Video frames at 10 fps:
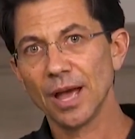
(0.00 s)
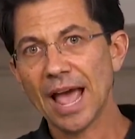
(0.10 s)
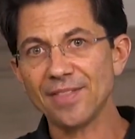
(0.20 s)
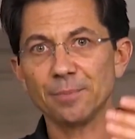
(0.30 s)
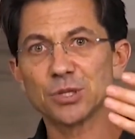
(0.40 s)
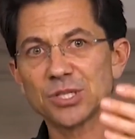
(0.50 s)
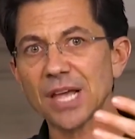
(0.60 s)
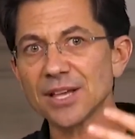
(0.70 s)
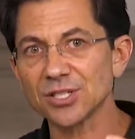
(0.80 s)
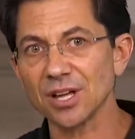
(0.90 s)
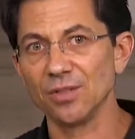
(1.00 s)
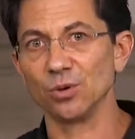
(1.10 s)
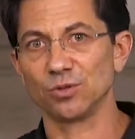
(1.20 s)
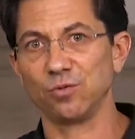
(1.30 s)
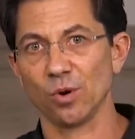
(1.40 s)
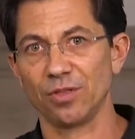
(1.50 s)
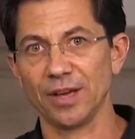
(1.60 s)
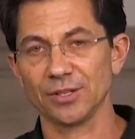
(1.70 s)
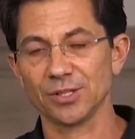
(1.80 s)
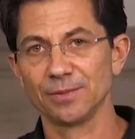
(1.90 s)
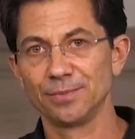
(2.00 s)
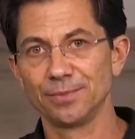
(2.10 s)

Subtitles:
and obsessed on those 4 things?